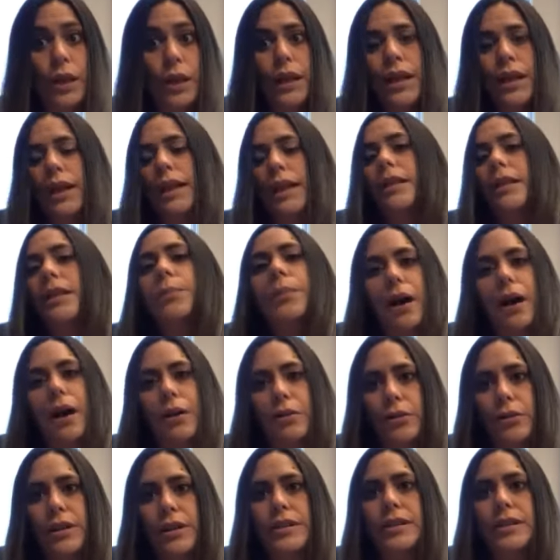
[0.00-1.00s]
in the
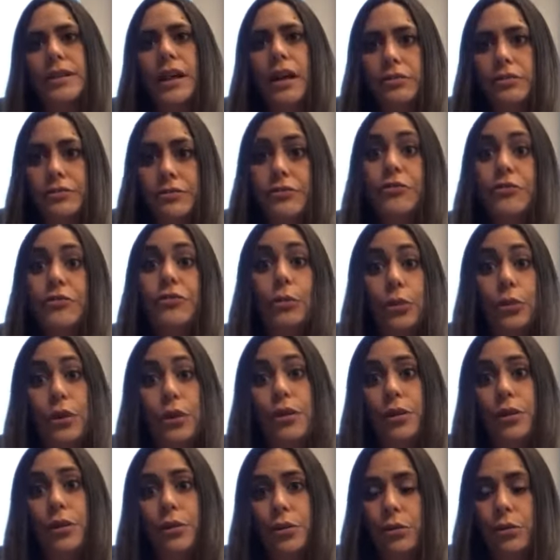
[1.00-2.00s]
powder itself for
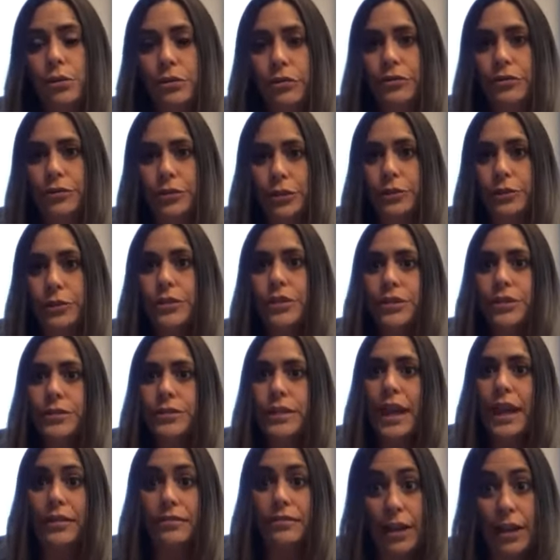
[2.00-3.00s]
the whole fruits
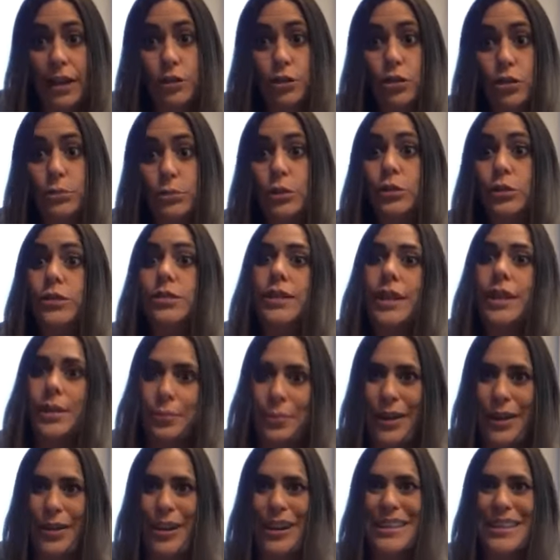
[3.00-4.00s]
and vegetables and
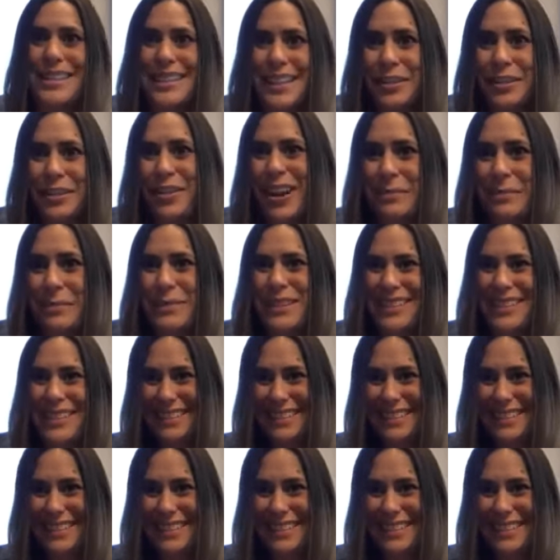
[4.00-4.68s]
berries and grapes.